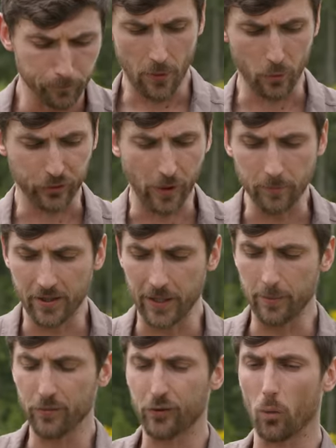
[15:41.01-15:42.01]
There were some
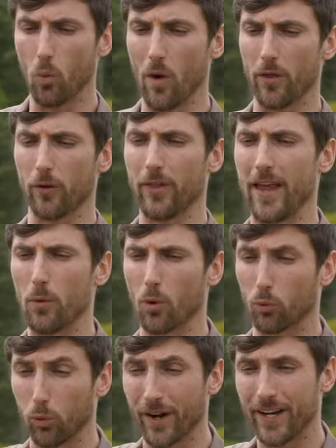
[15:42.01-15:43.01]
teams, whether they
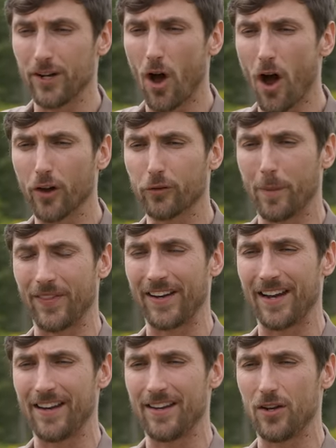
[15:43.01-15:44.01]
were running nods, but they
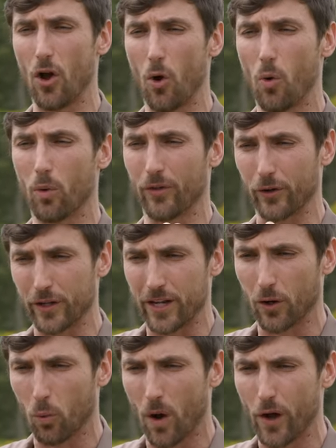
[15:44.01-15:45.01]
didn't know where their
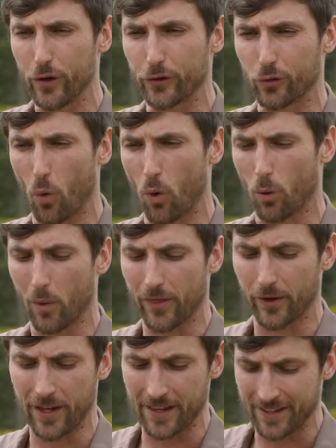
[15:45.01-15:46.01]
gear was, or
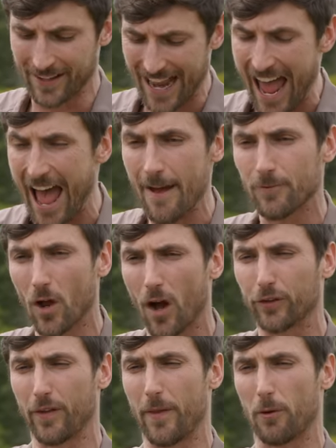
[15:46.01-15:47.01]
whether they didn't have
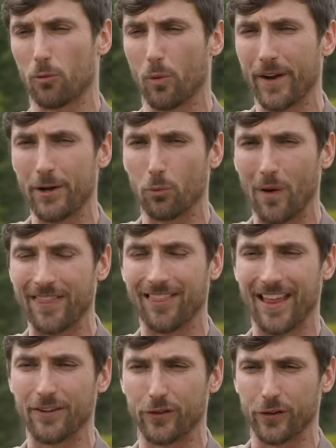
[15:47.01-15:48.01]
nods and they were running red
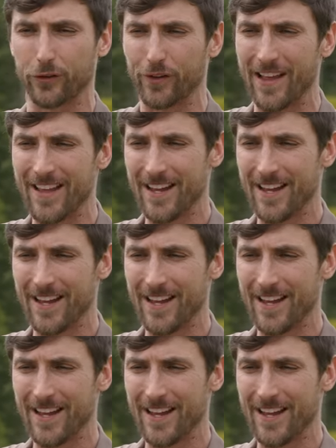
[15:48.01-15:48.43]
lenses,